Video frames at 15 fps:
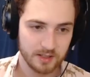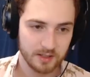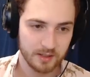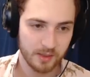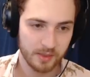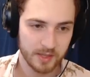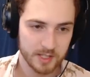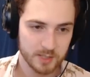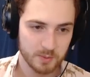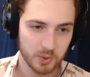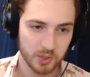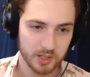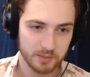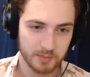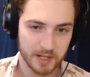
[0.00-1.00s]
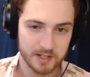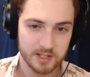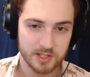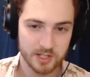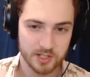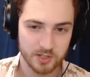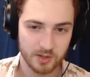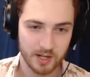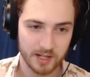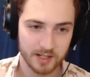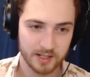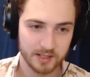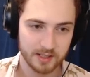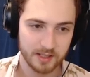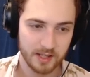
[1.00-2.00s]
this board minus the
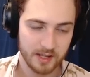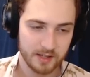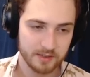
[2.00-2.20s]
Soraka.